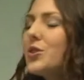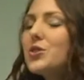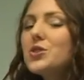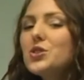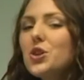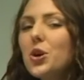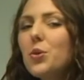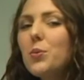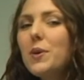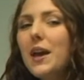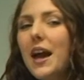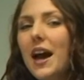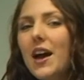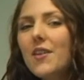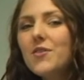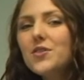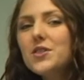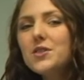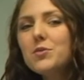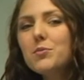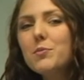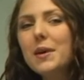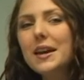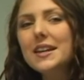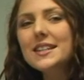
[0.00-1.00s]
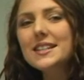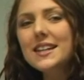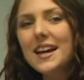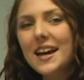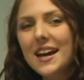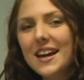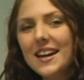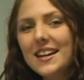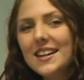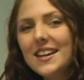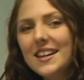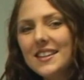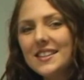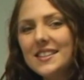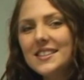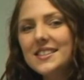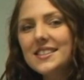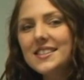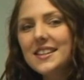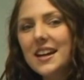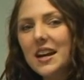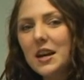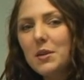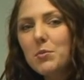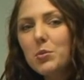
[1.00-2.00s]
So we have to maintain a
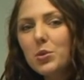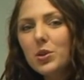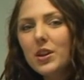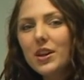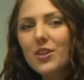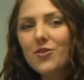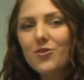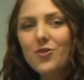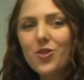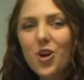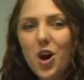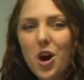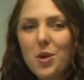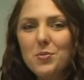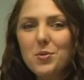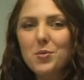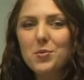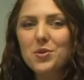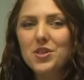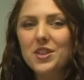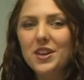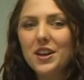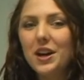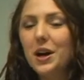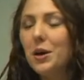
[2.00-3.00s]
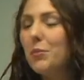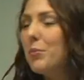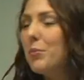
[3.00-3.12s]
stable environment within our